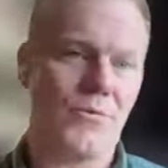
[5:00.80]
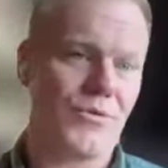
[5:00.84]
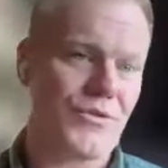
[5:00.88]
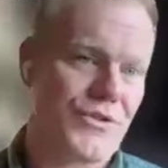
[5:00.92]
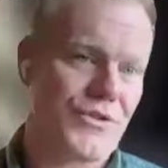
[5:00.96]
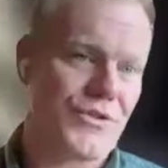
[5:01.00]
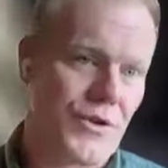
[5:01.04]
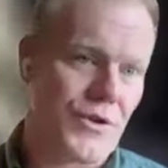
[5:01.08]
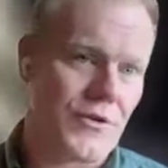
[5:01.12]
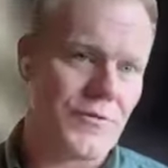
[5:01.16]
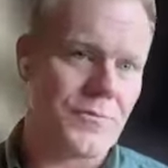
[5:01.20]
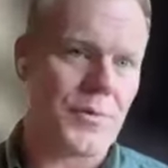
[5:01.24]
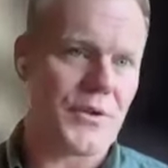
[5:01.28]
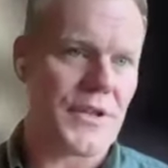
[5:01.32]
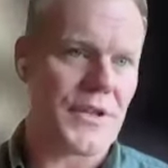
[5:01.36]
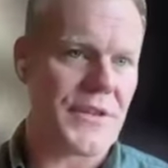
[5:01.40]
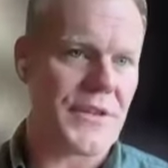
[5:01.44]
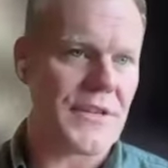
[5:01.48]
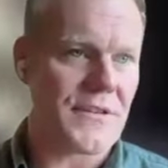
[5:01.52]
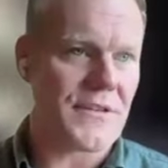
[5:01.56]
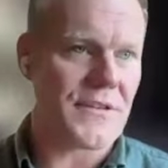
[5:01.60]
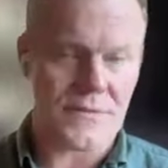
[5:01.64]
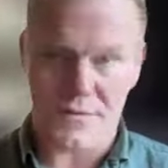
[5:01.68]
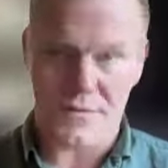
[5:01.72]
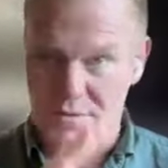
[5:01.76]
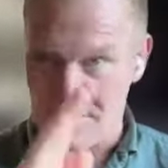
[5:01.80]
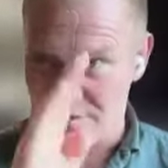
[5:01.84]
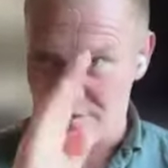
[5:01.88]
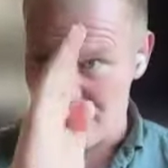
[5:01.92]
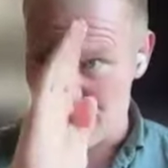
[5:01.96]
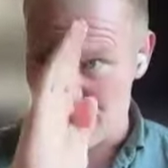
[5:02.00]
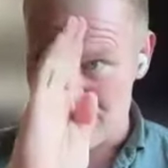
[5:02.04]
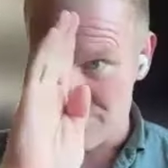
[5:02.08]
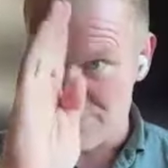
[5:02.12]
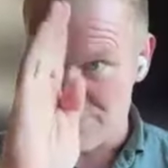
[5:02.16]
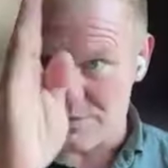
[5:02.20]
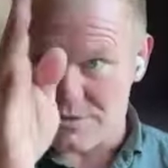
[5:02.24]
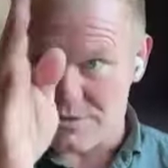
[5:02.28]
So yeah, it was tough, but I think
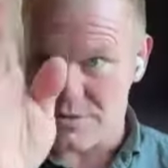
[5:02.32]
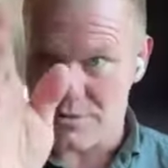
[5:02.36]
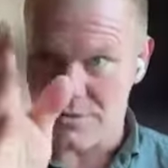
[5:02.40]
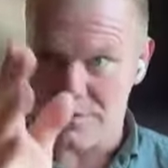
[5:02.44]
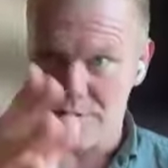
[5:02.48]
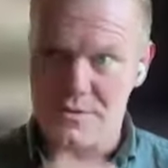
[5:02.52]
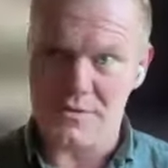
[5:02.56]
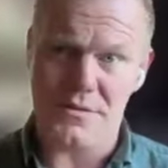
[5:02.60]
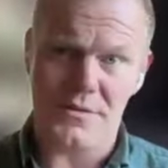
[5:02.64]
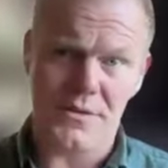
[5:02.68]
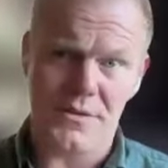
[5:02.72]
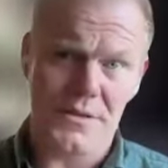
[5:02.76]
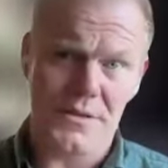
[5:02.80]
as long as your